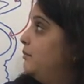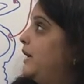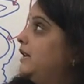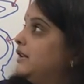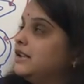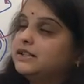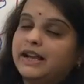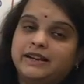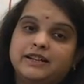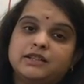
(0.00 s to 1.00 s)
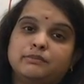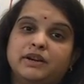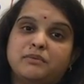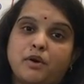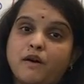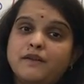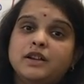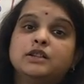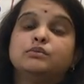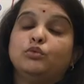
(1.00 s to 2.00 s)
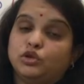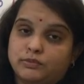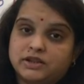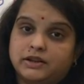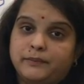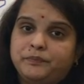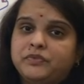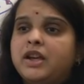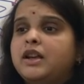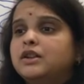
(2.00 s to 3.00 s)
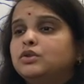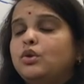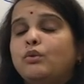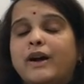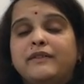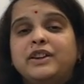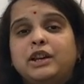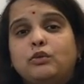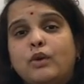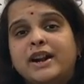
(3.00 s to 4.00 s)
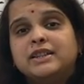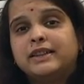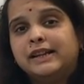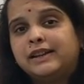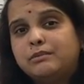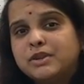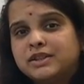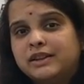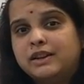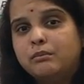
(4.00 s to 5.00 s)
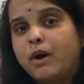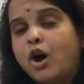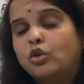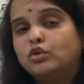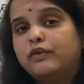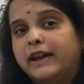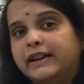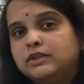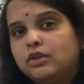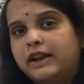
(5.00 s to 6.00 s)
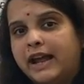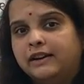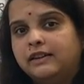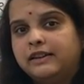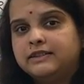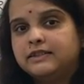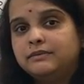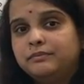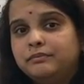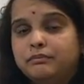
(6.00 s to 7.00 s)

mainly this lining is made up of smooth muscle. So why we require skeletal muscle in mouth, pharynx or anal region?